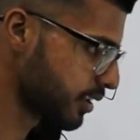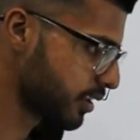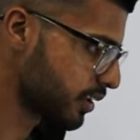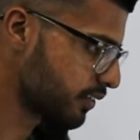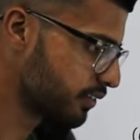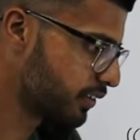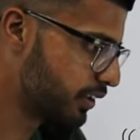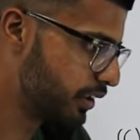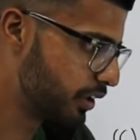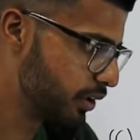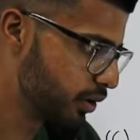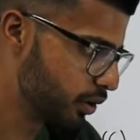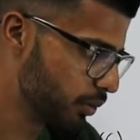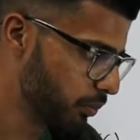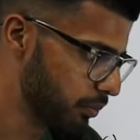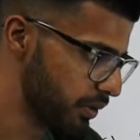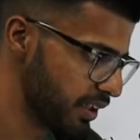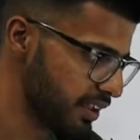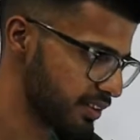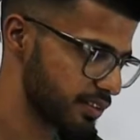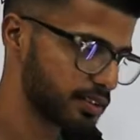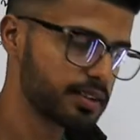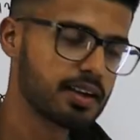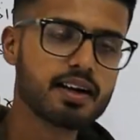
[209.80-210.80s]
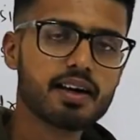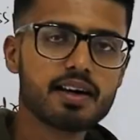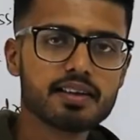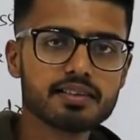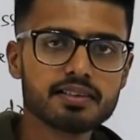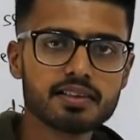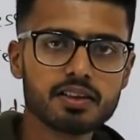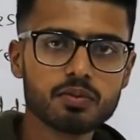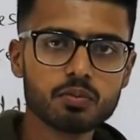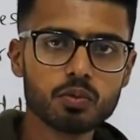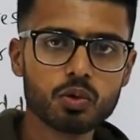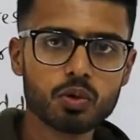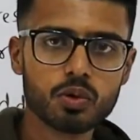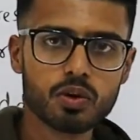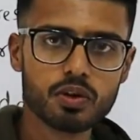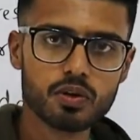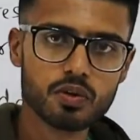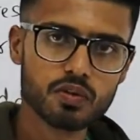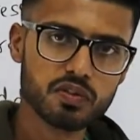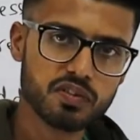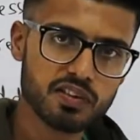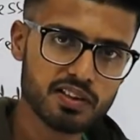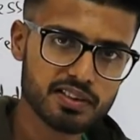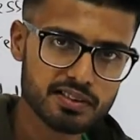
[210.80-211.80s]
in a video, based addressing mode.
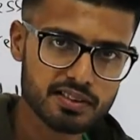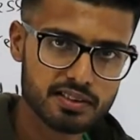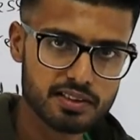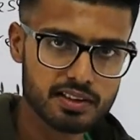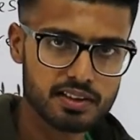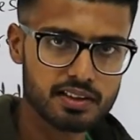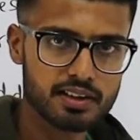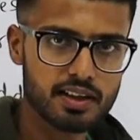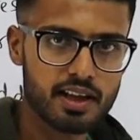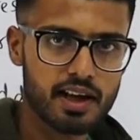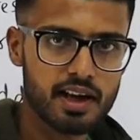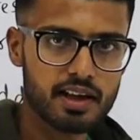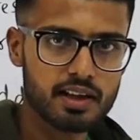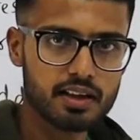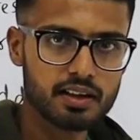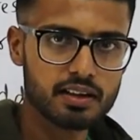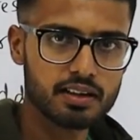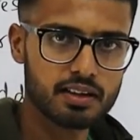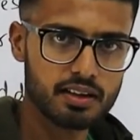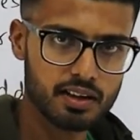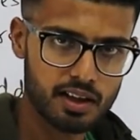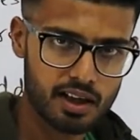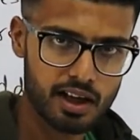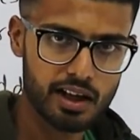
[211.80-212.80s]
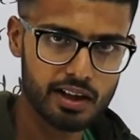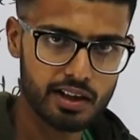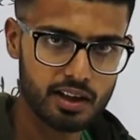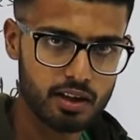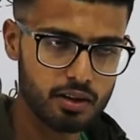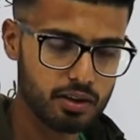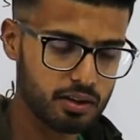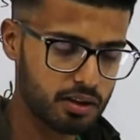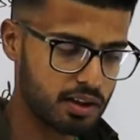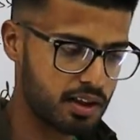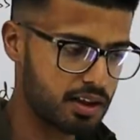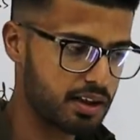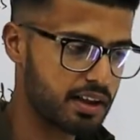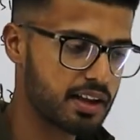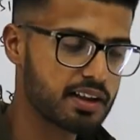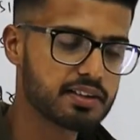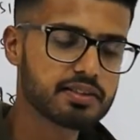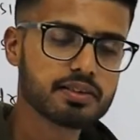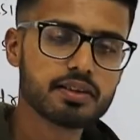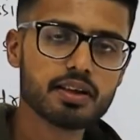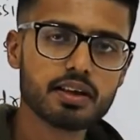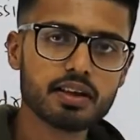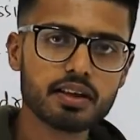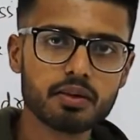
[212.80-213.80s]
You first see that. I'll
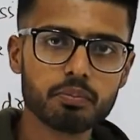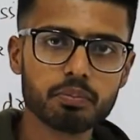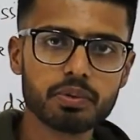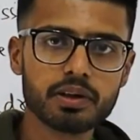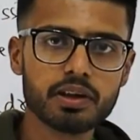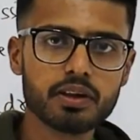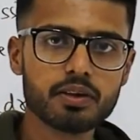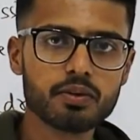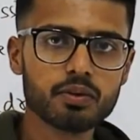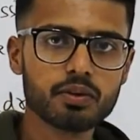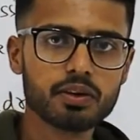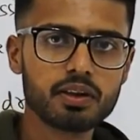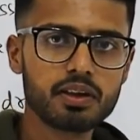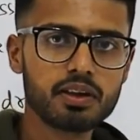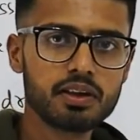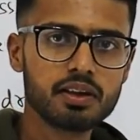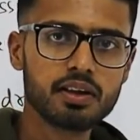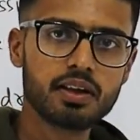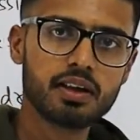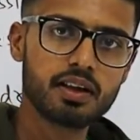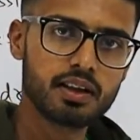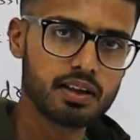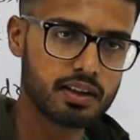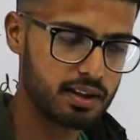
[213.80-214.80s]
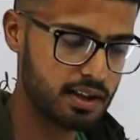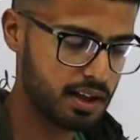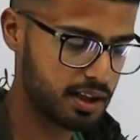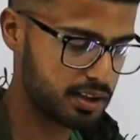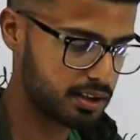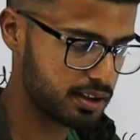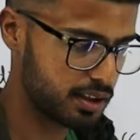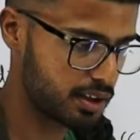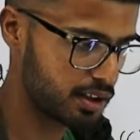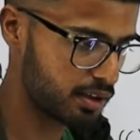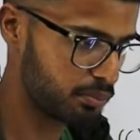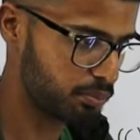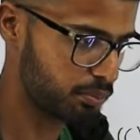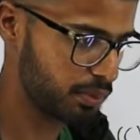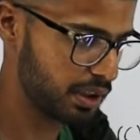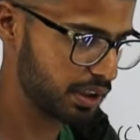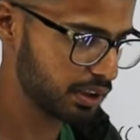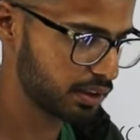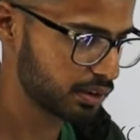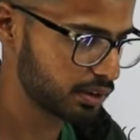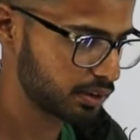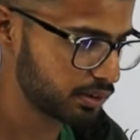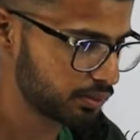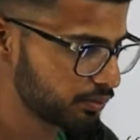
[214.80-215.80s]
attach the clip here only, then come
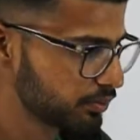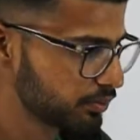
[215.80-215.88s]
back.